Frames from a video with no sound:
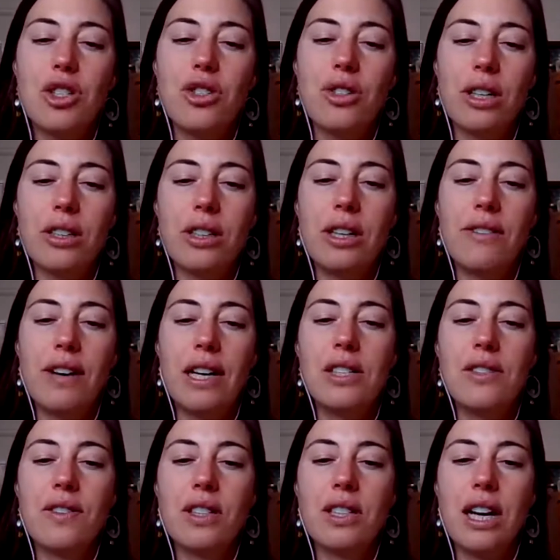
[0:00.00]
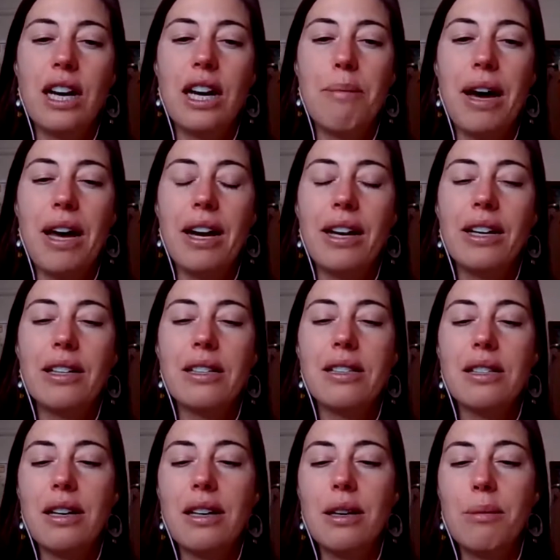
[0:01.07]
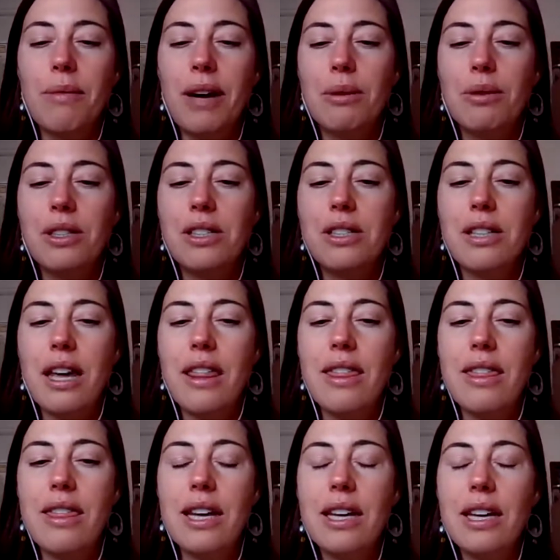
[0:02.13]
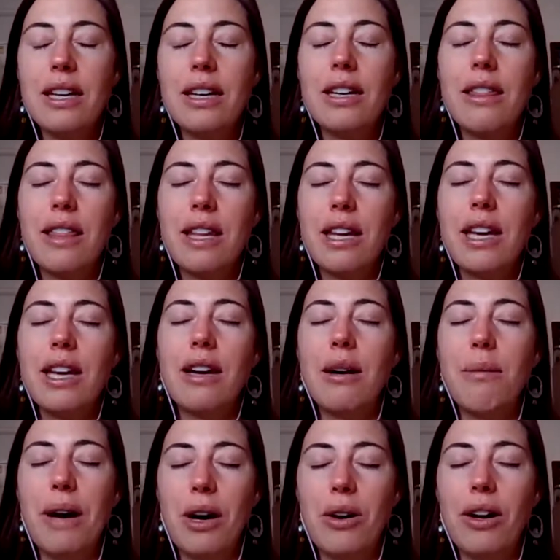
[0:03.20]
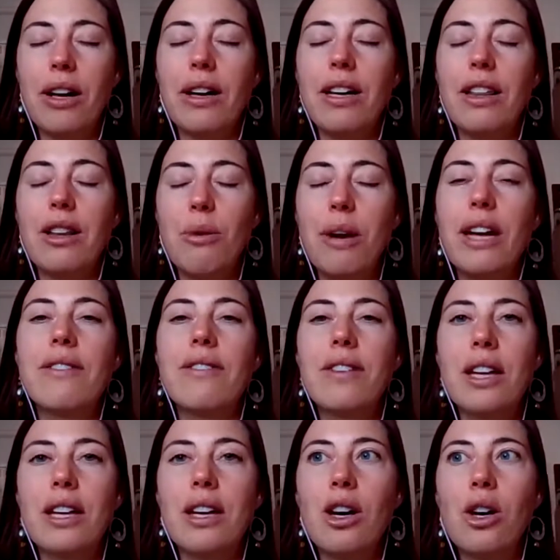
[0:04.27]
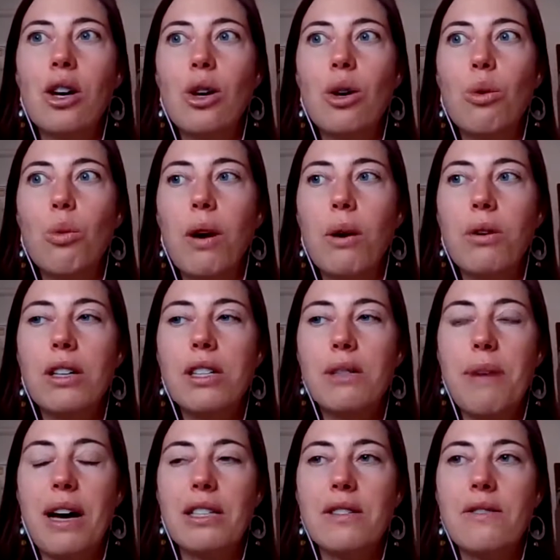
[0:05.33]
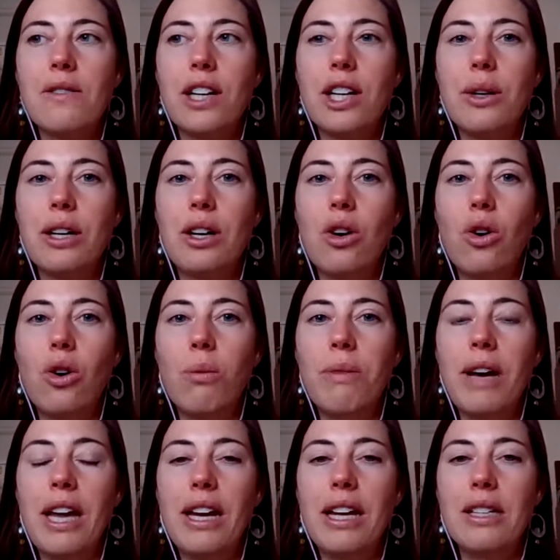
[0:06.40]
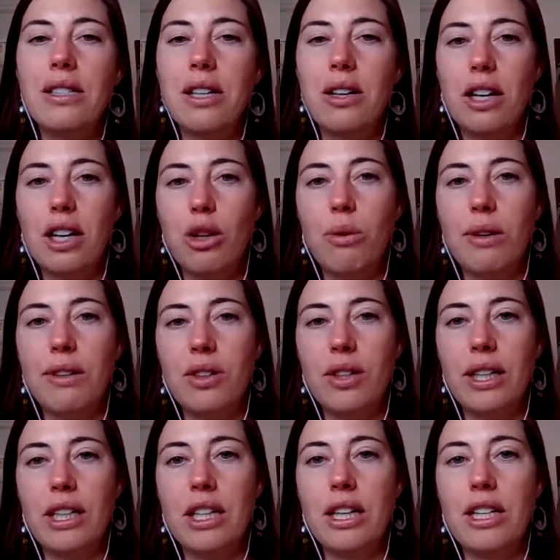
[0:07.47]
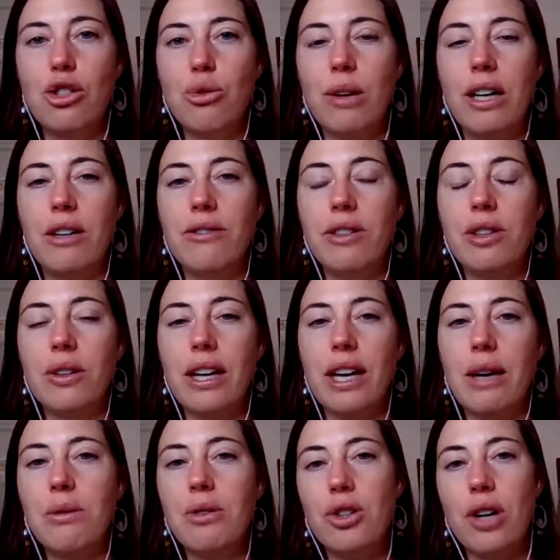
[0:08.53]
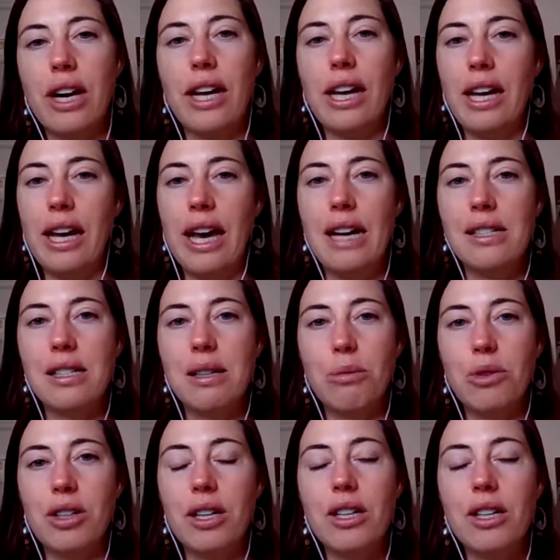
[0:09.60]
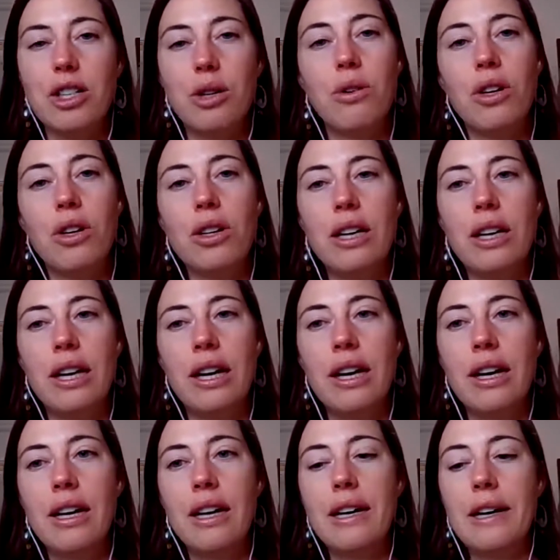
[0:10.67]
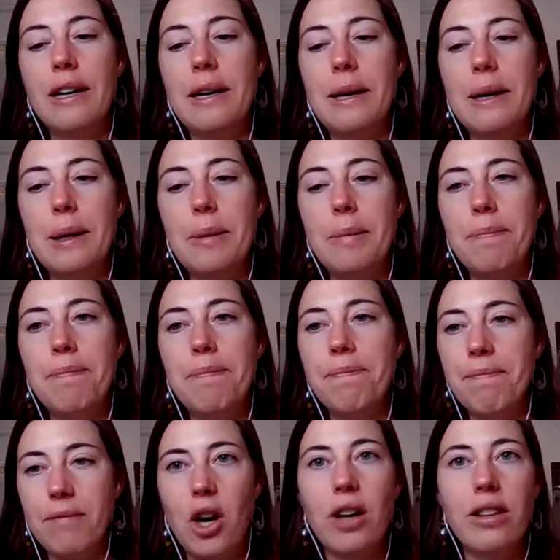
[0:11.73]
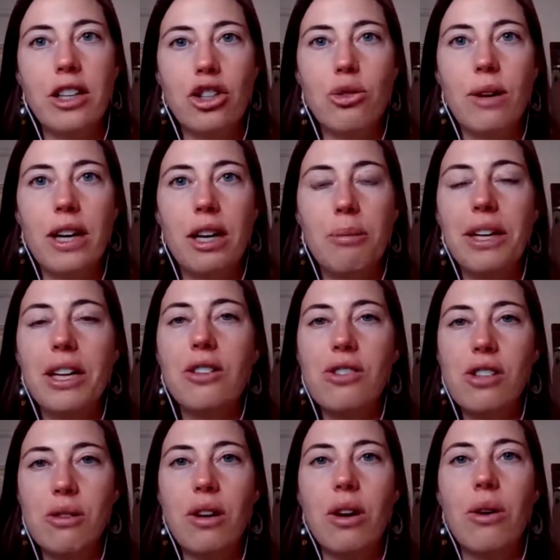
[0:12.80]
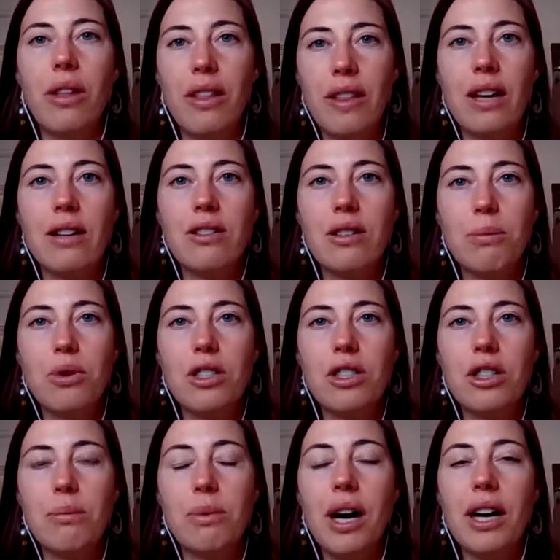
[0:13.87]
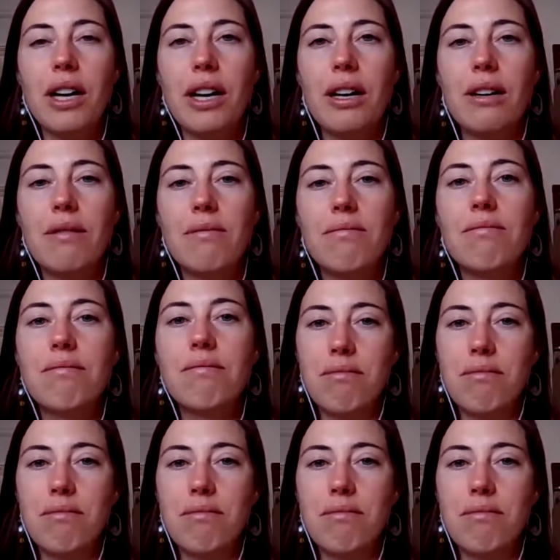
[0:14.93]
strictly advice for diabetics, um, I would say thinking thinking about it in the way of like what works best for you at home and is there an equivalent in trail food like i would try to eat as similar as you could um, on the trail because you know that that supports your body.